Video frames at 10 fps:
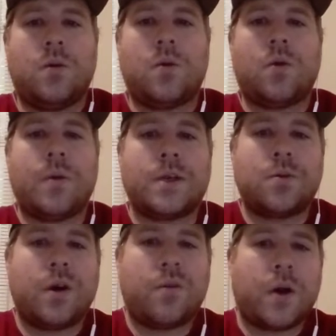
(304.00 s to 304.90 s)
We want to make sure
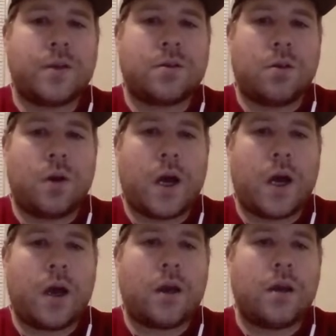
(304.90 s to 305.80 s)
we have price low to
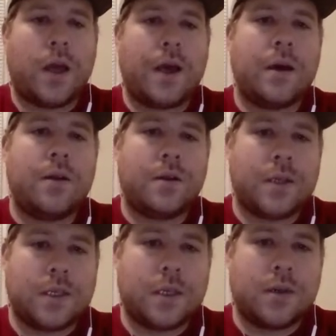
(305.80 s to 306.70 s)
high and
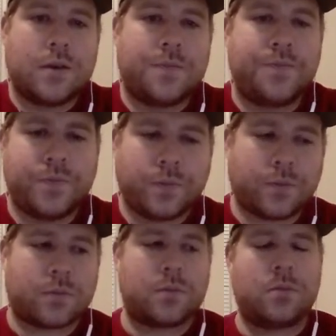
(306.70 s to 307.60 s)
listings.
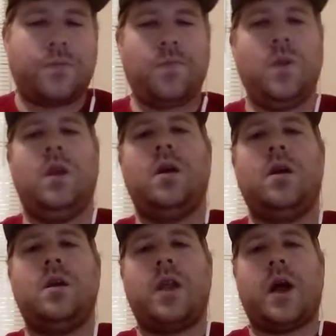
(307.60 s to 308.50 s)

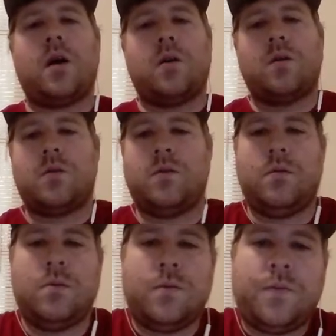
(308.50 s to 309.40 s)
Now,
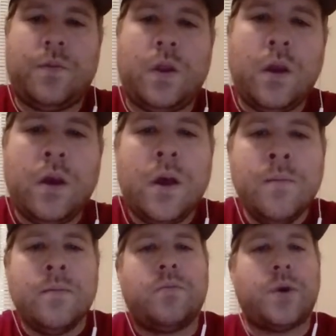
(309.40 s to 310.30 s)

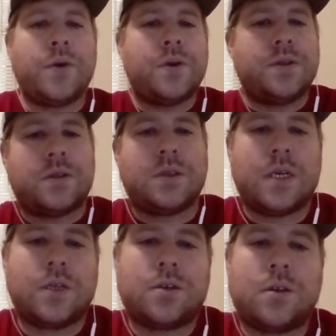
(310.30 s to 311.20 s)
Buterins
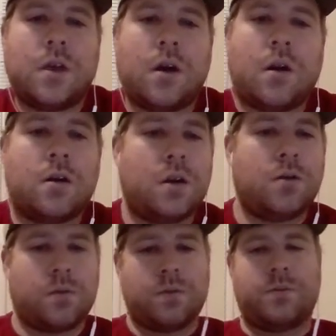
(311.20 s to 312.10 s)
essentially are,
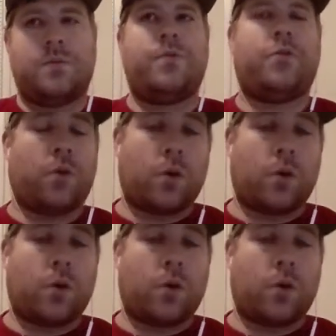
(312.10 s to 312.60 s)
floor